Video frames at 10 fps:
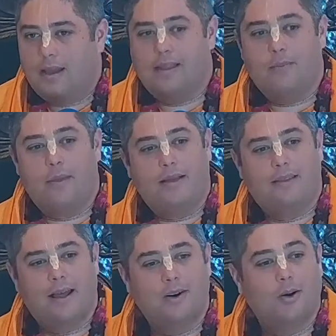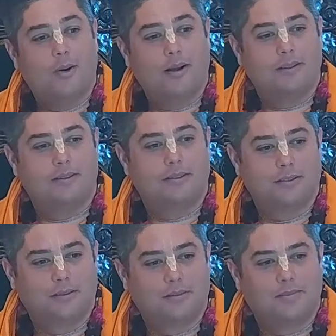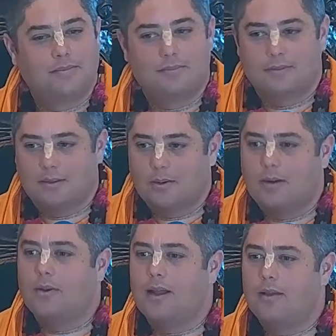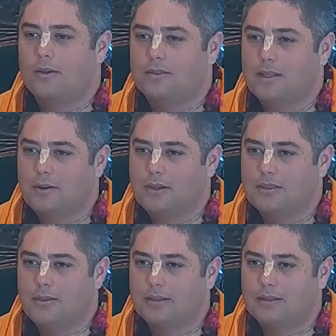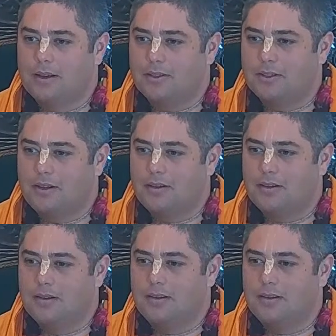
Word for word: And they make that noise. What, what's the noise to make, Sankarsha?